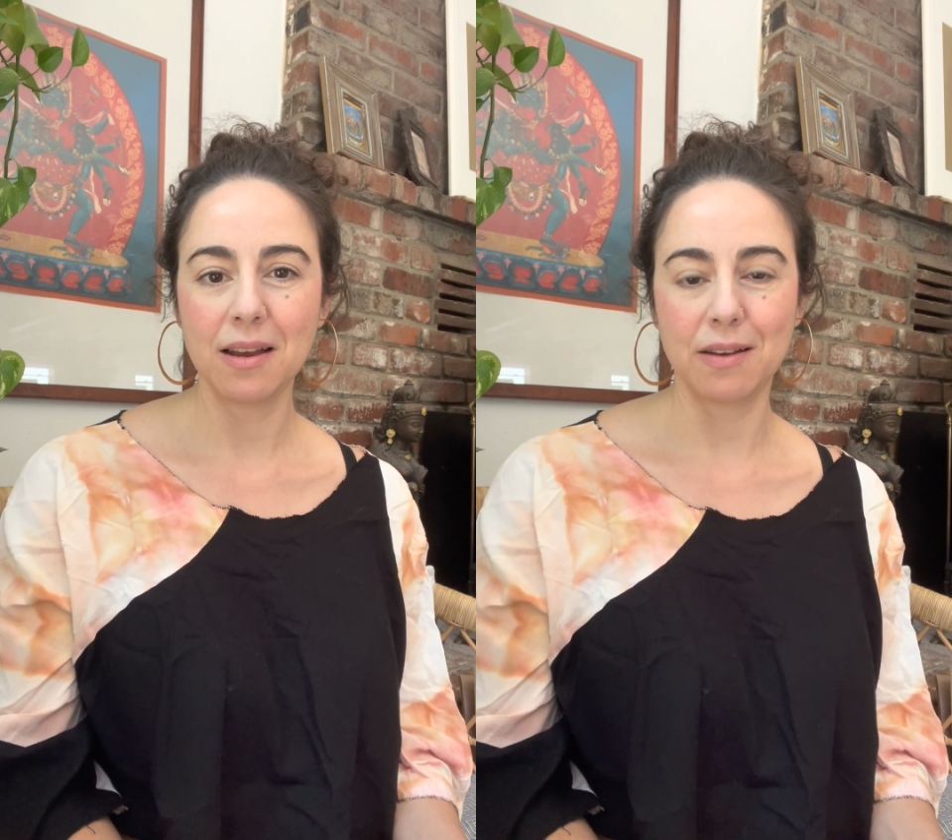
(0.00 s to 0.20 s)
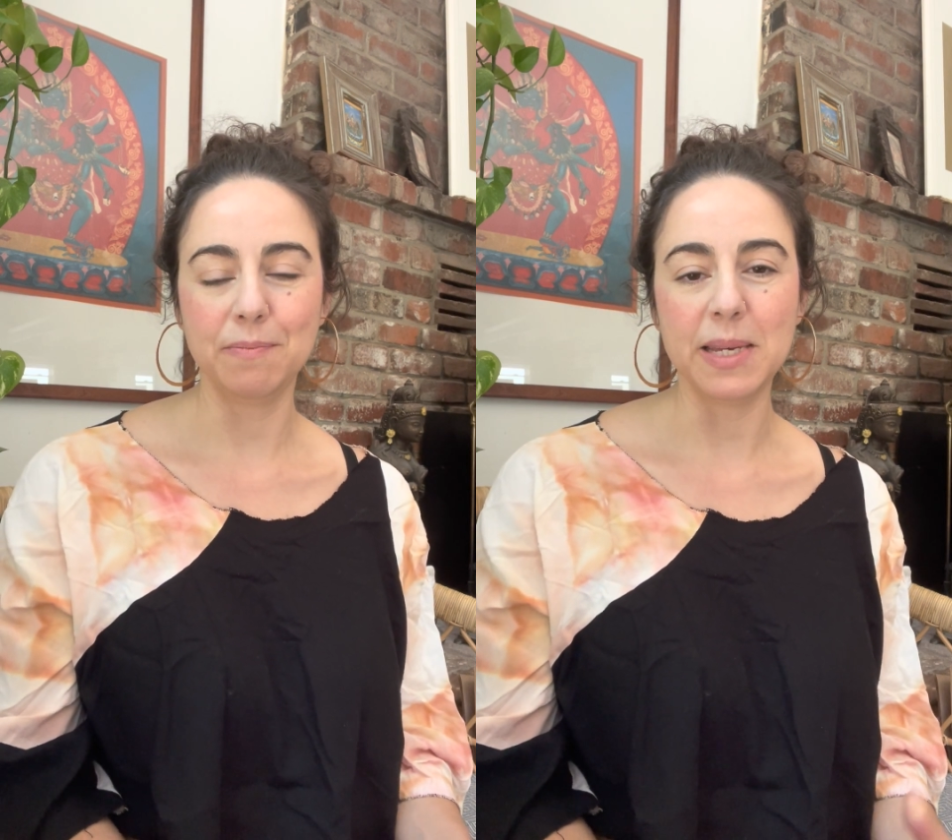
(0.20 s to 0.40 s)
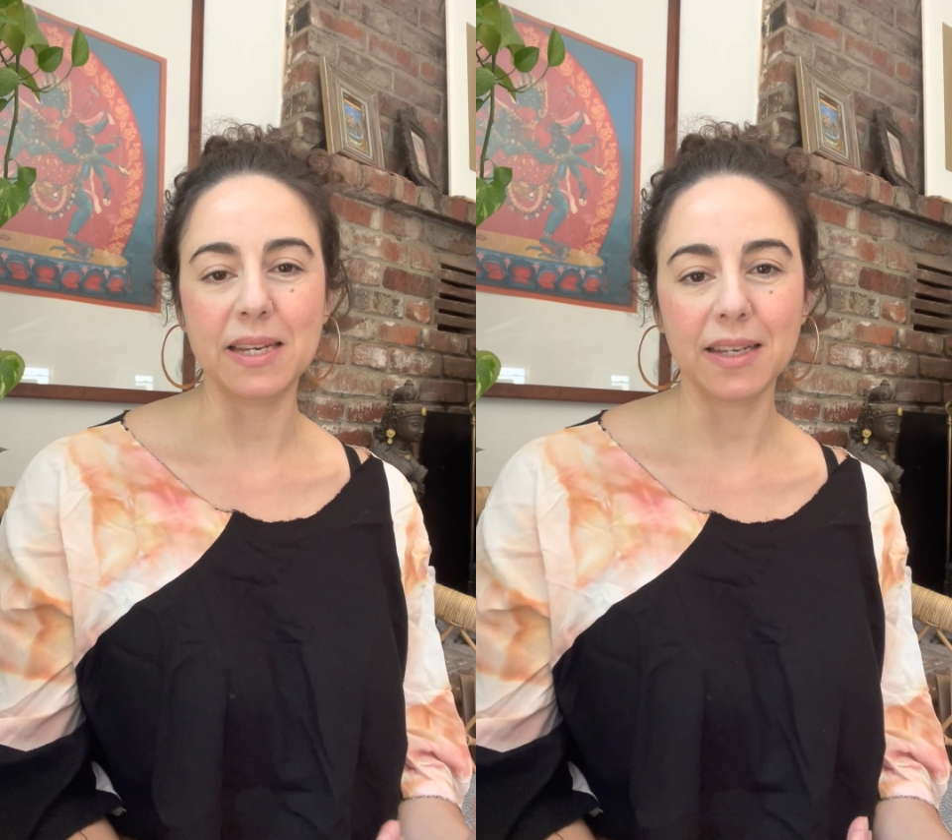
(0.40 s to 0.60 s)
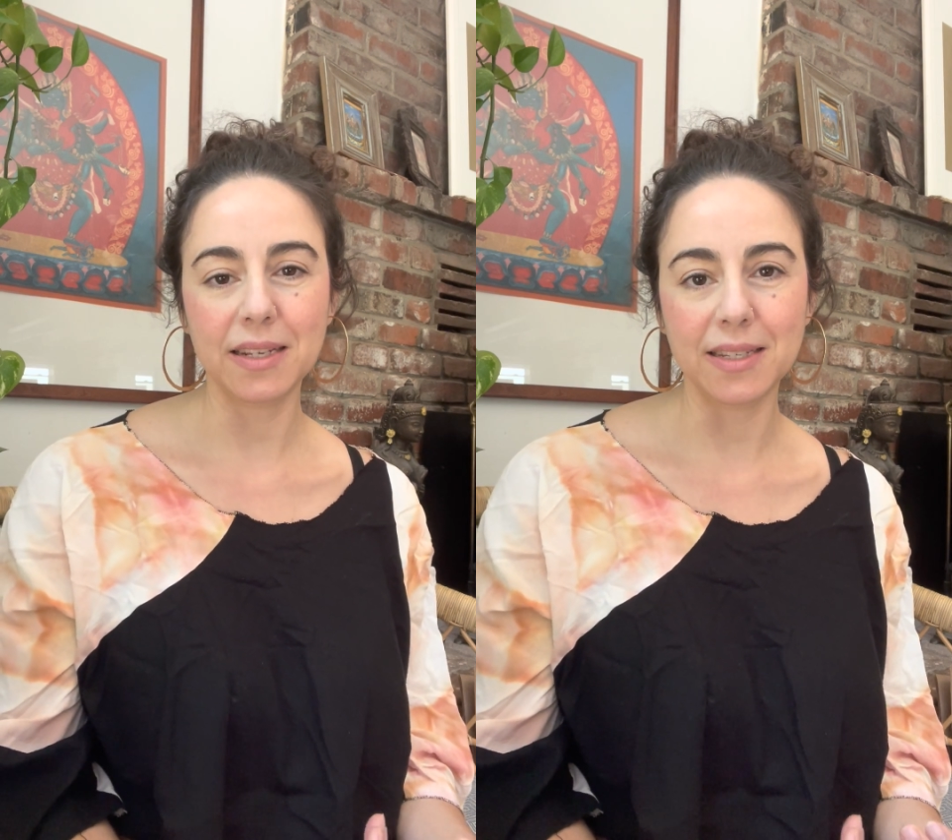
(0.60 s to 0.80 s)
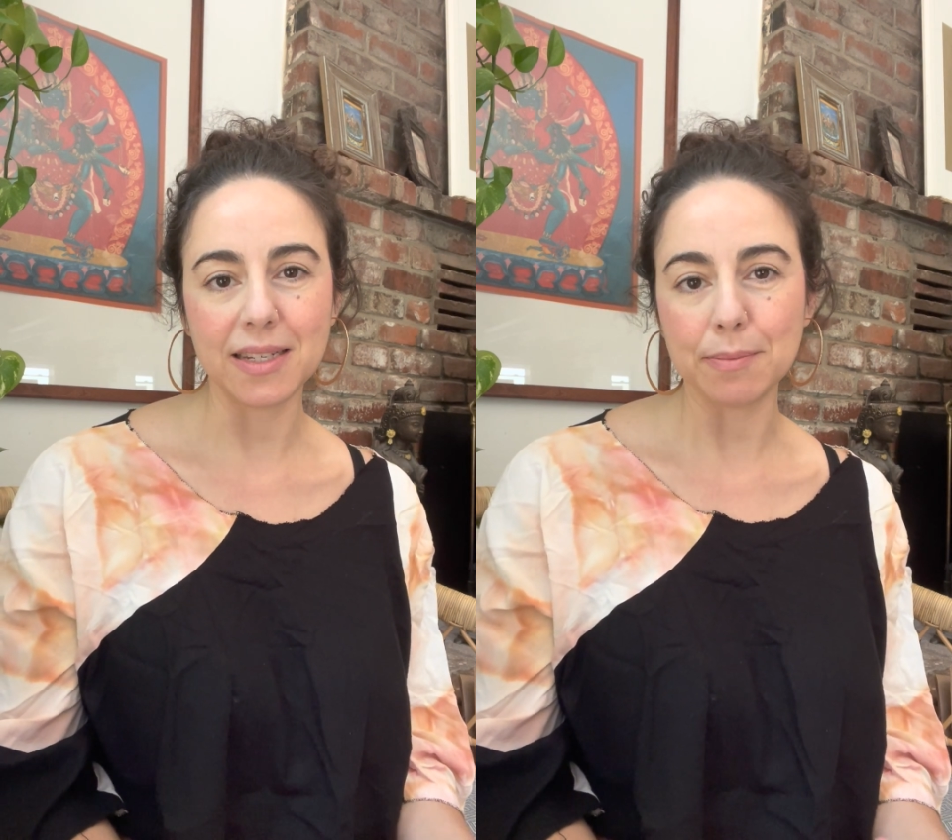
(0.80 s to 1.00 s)
of being
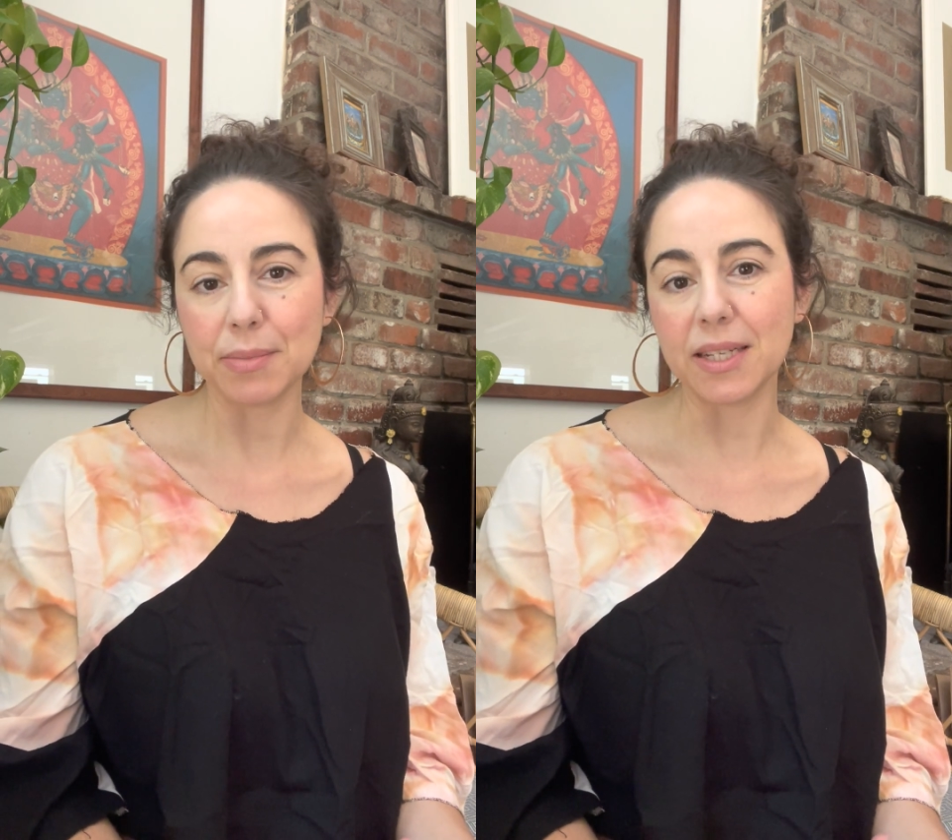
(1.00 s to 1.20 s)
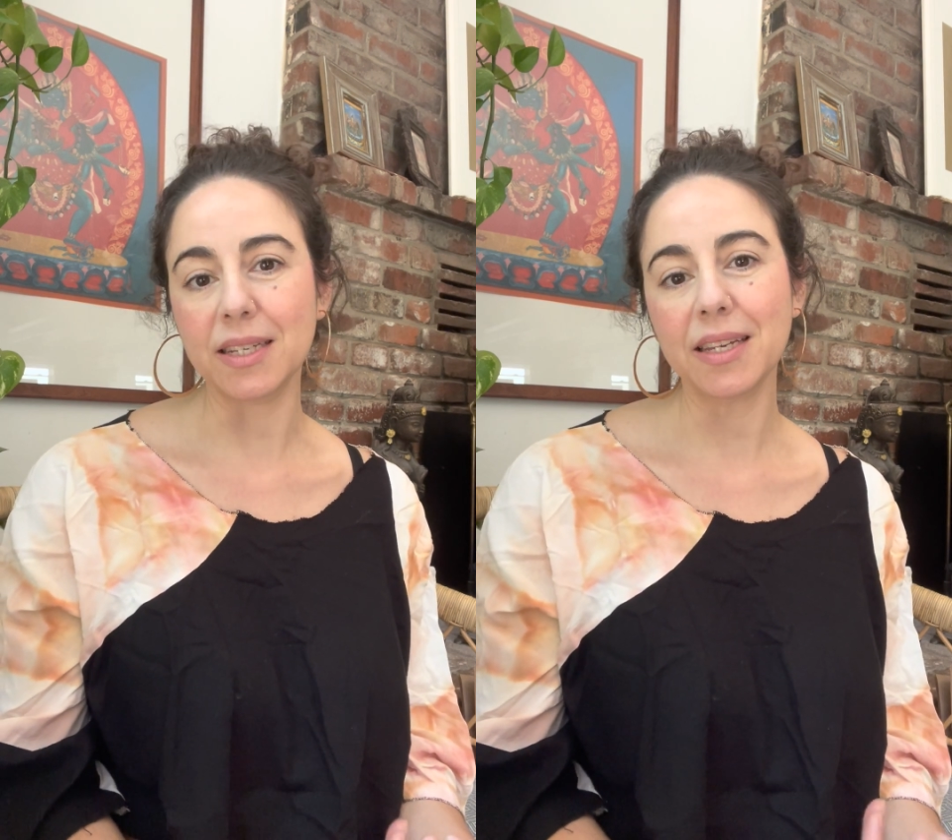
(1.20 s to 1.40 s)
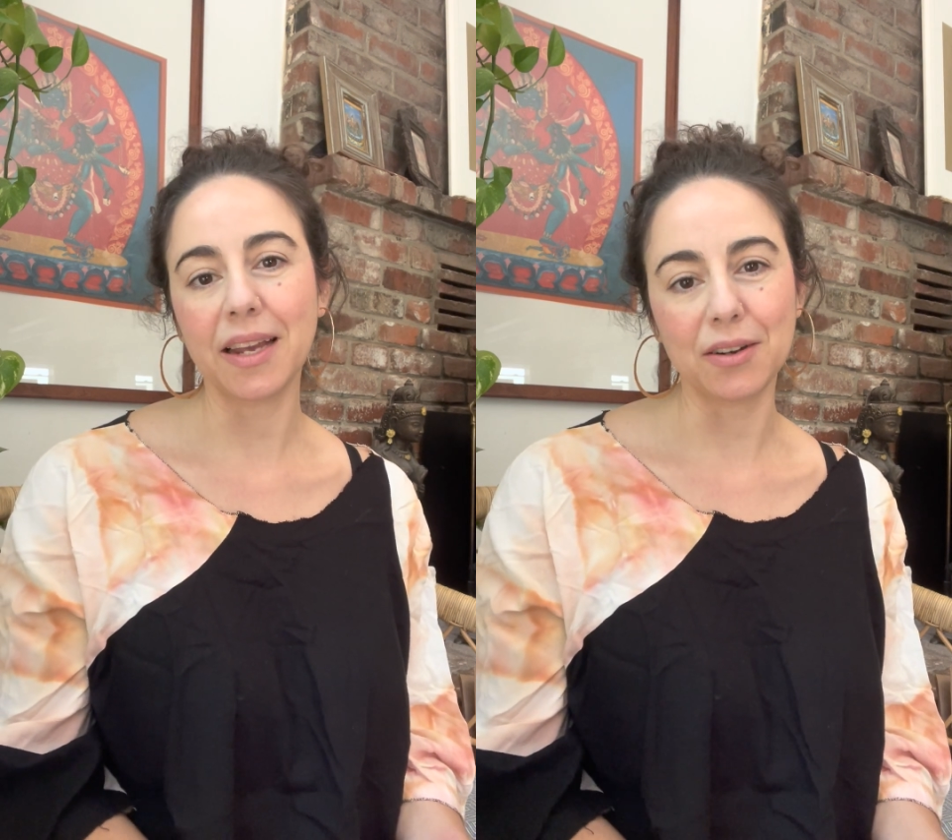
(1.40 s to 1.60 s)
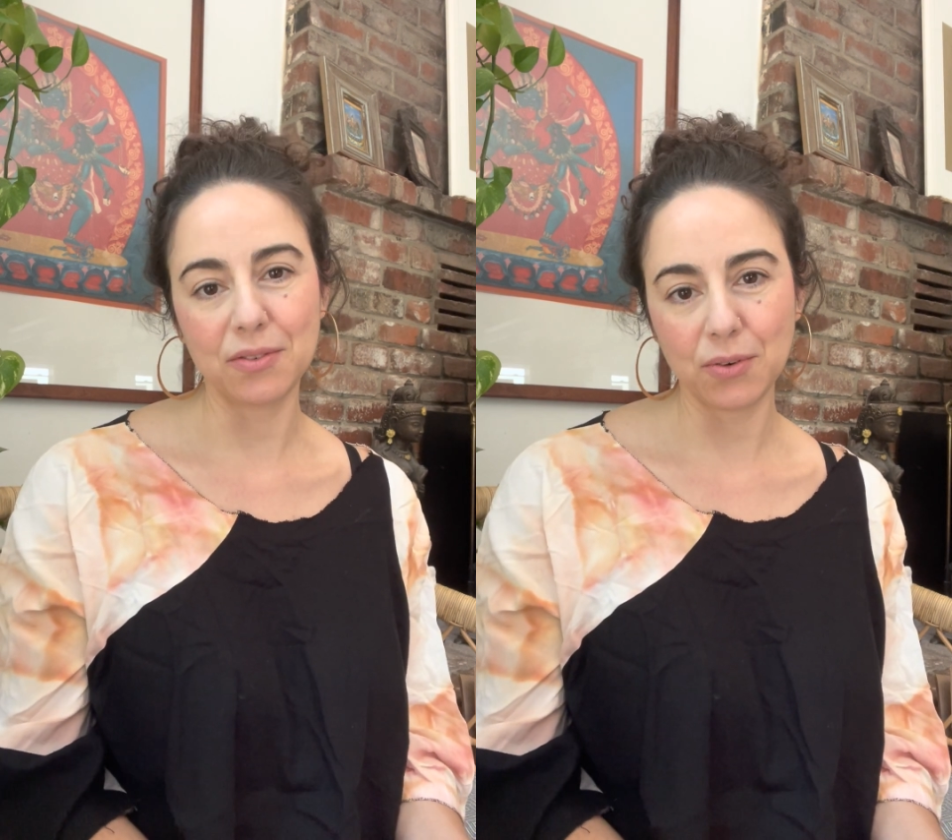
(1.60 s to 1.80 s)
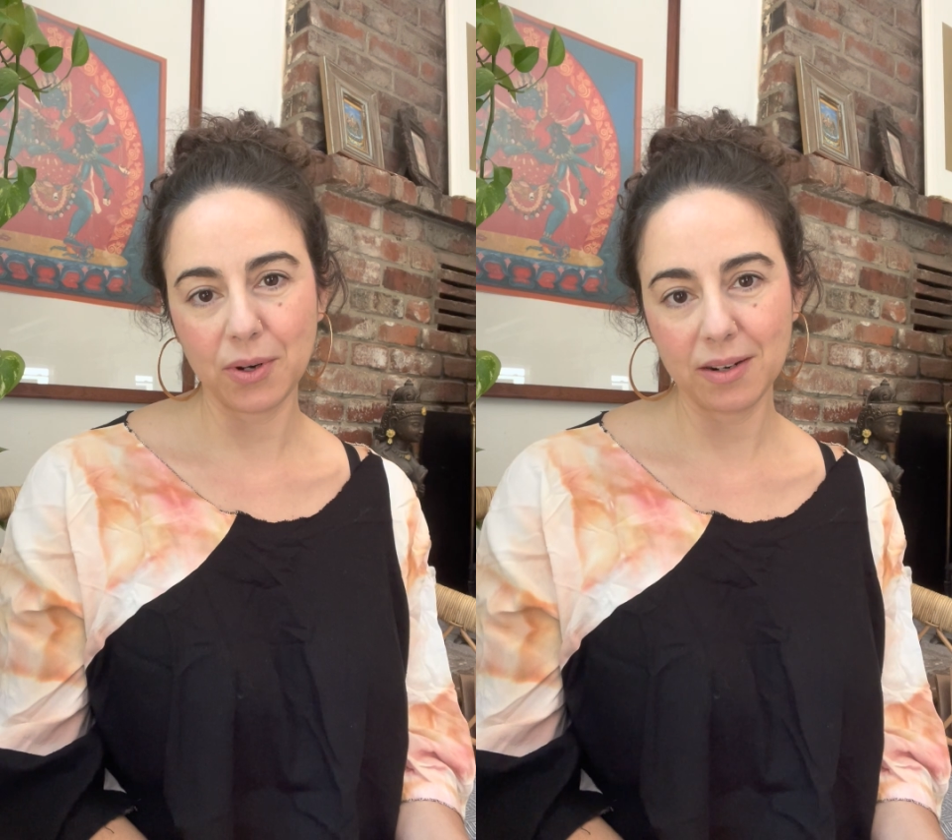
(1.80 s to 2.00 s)
deeply cared
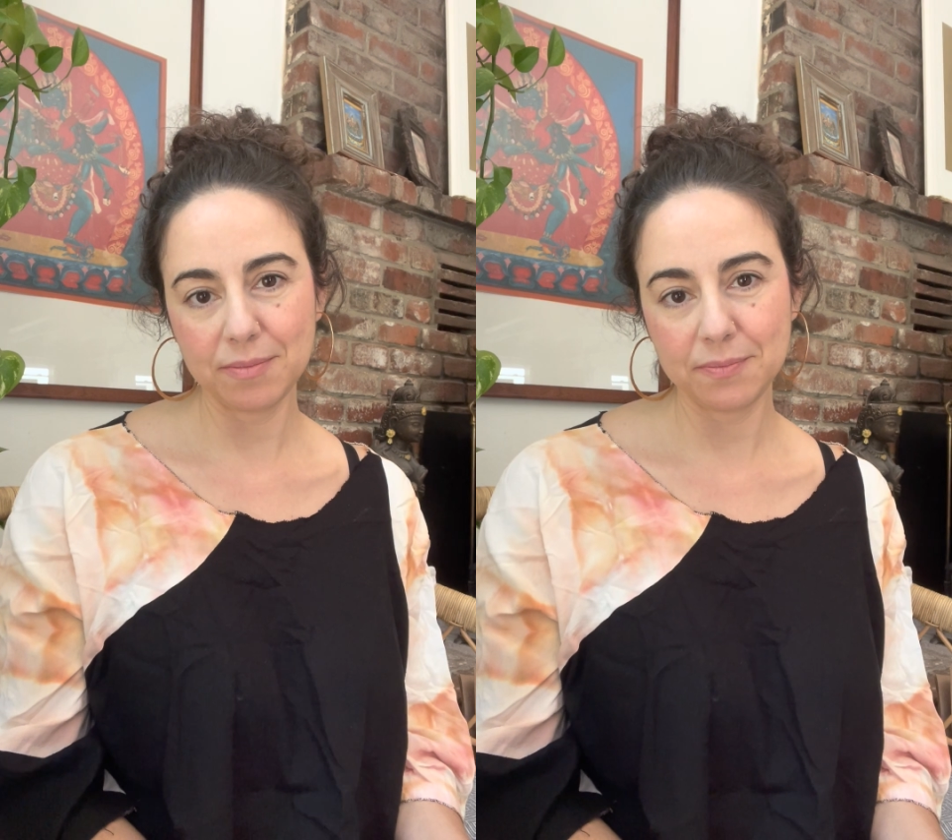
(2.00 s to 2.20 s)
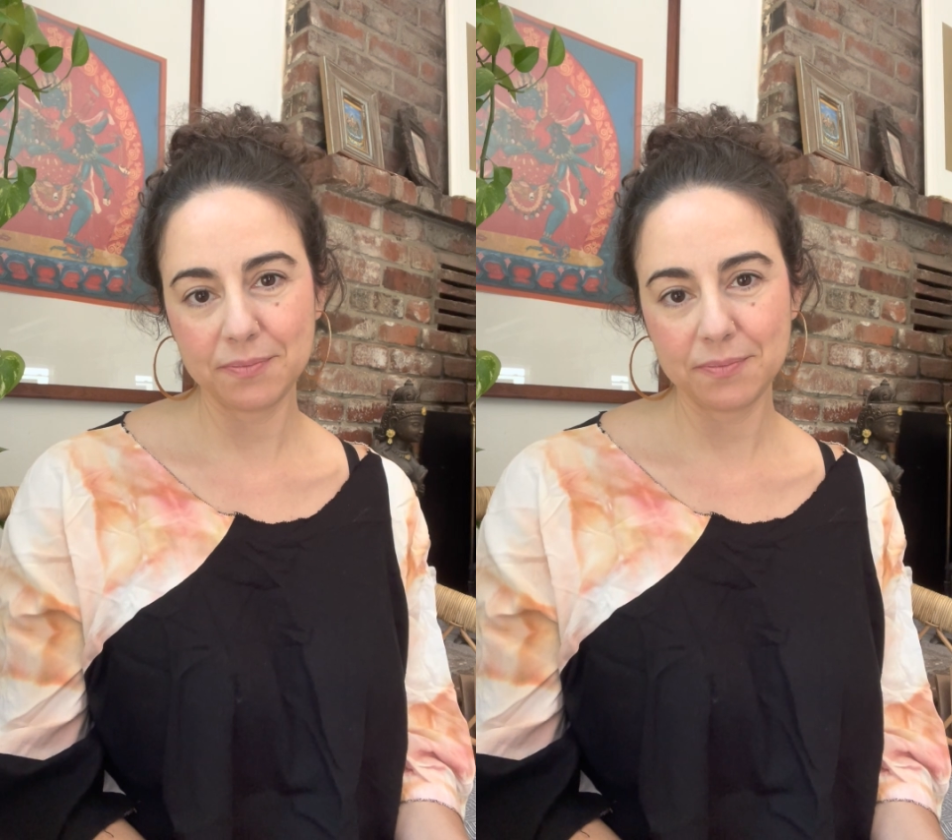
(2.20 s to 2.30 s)
for.